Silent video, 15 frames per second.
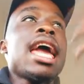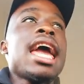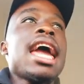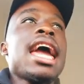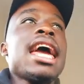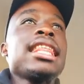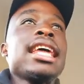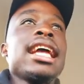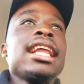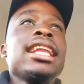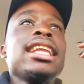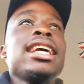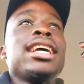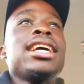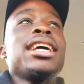And then,
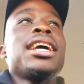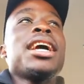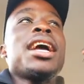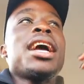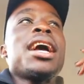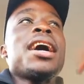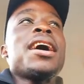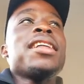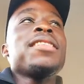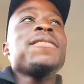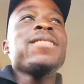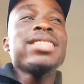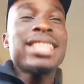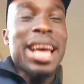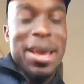the
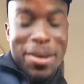first